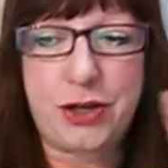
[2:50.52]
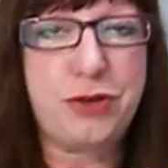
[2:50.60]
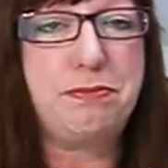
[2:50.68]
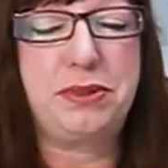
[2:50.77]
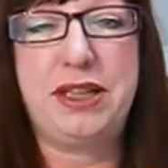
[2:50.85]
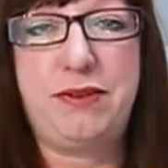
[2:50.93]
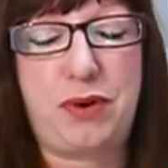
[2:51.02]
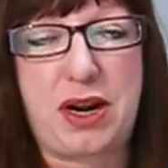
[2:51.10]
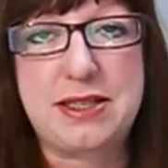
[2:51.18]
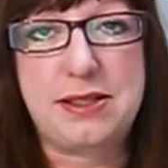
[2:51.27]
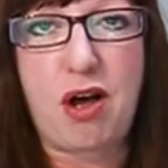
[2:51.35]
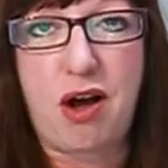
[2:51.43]
couldn't believe
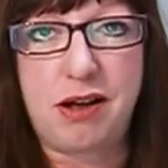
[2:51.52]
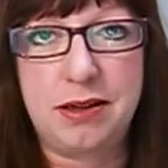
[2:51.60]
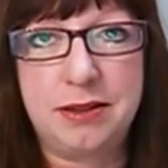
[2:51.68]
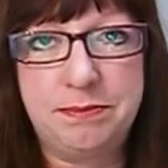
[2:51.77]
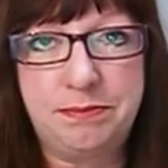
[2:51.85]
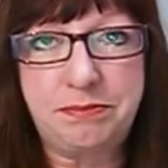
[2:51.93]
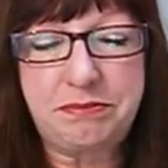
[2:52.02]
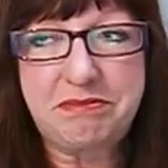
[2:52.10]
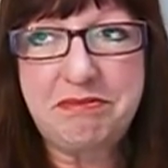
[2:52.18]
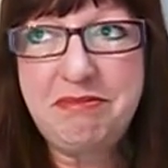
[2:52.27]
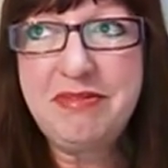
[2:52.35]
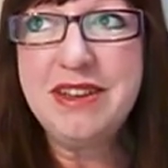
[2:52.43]
what I saw.
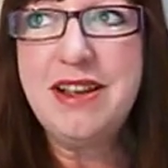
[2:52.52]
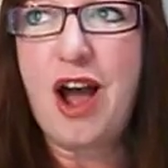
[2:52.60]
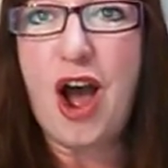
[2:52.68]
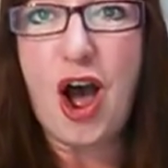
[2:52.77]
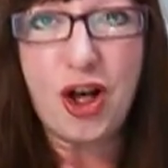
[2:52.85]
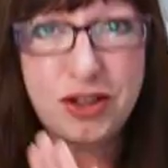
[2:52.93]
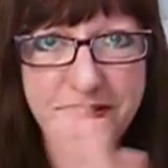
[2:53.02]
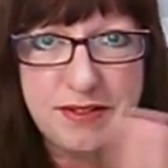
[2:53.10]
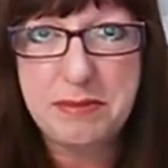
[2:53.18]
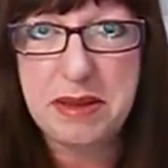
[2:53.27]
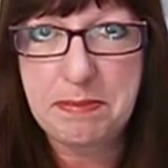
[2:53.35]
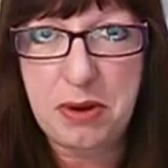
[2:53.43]
All
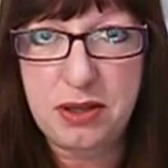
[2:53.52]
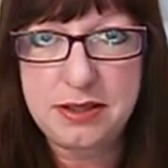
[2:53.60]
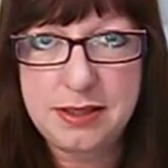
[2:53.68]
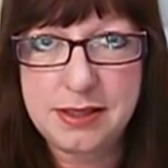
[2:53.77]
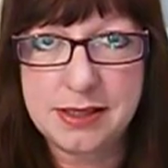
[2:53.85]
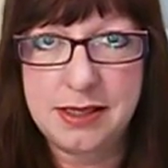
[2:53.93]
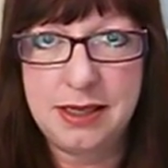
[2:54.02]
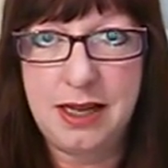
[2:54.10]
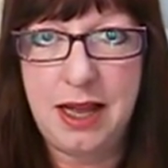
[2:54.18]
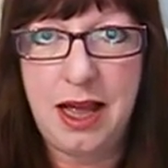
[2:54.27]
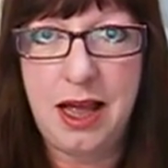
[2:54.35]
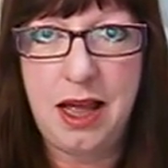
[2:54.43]
of the meatballs
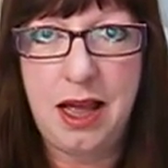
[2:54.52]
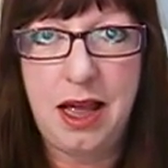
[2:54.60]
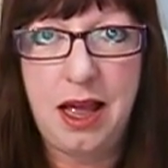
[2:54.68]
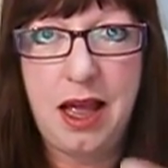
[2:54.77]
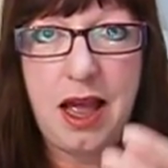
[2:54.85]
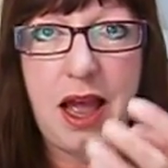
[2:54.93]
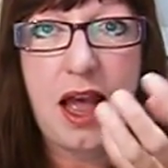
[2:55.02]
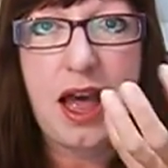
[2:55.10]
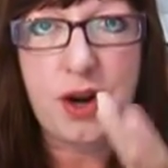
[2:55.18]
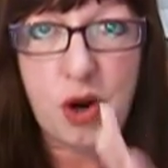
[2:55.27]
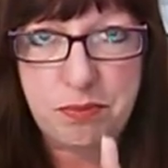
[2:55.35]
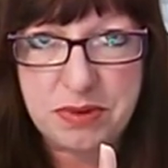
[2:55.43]

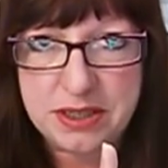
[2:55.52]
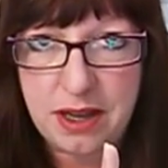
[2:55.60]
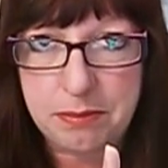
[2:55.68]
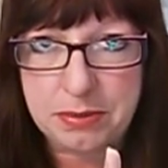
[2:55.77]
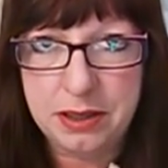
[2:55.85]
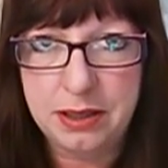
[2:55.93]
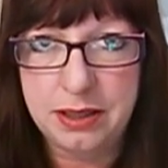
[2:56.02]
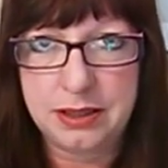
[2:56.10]
had opened up.